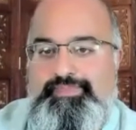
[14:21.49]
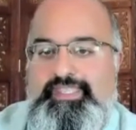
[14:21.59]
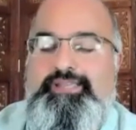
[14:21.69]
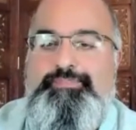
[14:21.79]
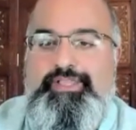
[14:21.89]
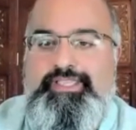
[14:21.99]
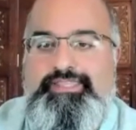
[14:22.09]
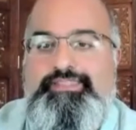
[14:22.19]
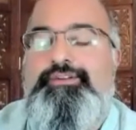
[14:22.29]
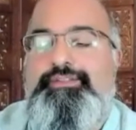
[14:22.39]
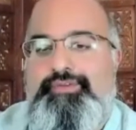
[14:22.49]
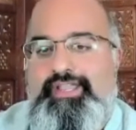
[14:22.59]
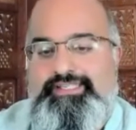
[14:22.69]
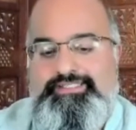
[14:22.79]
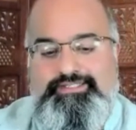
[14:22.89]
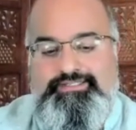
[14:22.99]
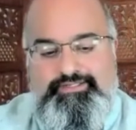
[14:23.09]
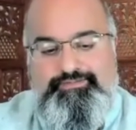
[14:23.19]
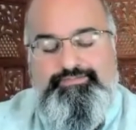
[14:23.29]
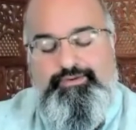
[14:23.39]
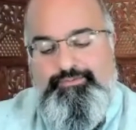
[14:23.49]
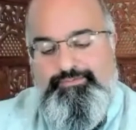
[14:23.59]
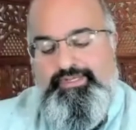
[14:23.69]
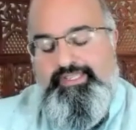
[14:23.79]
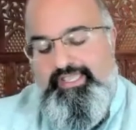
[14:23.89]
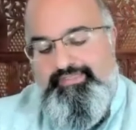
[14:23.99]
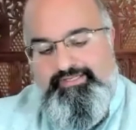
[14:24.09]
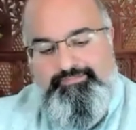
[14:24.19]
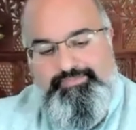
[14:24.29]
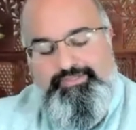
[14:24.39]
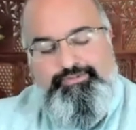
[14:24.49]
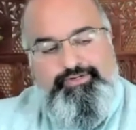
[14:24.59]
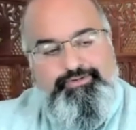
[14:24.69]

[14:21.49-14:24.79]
They can plug in their devices, their phone and their computer.